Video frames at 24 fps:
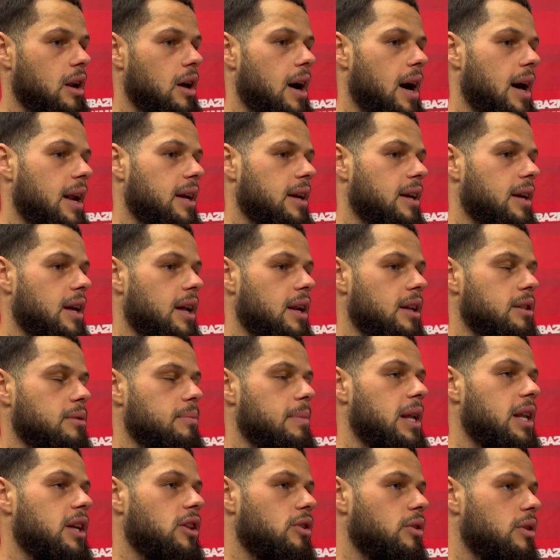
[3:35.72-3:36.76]
I didn't get as
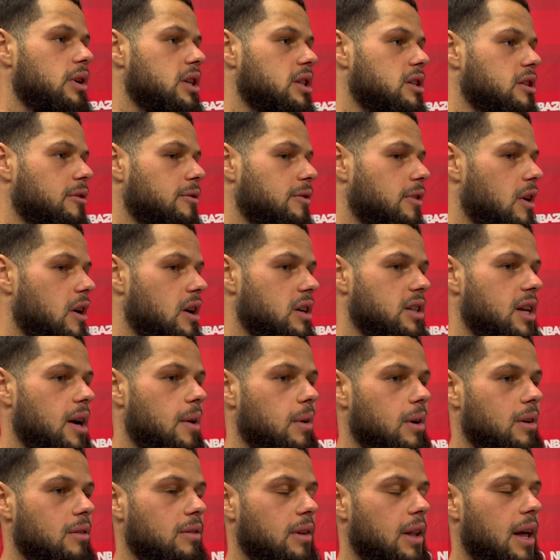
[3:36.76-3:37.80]
many threes to fall as I
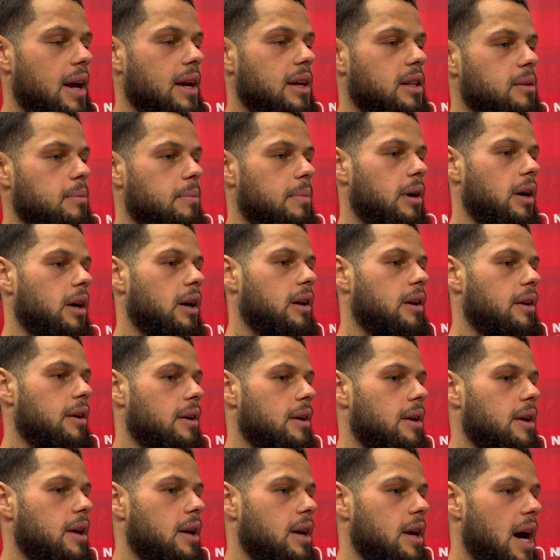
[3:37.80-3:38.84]
would have liked, but
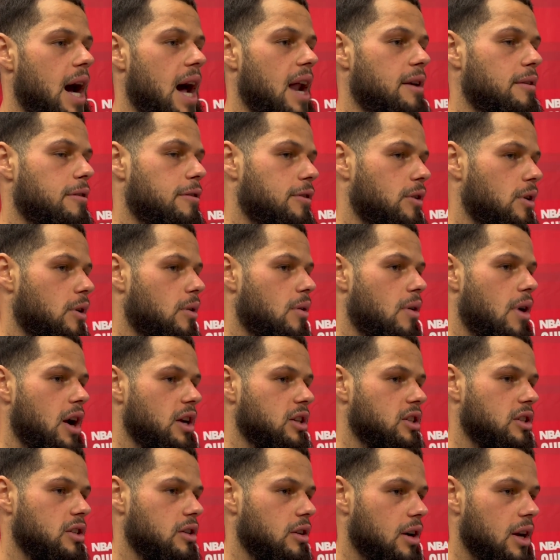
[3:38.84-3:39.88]
I didn't feel
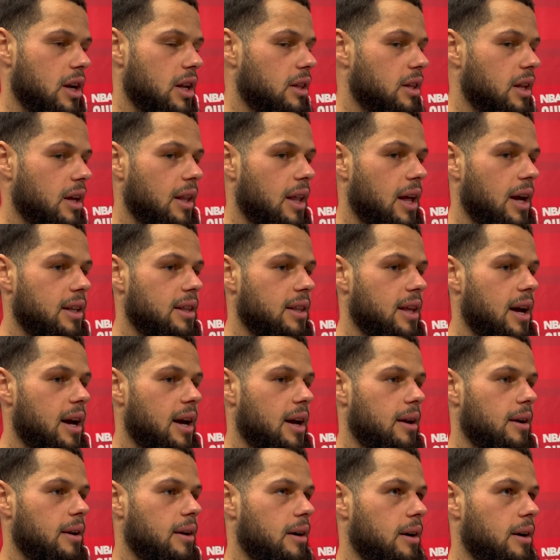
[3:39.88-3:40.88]
rushed or anything like that.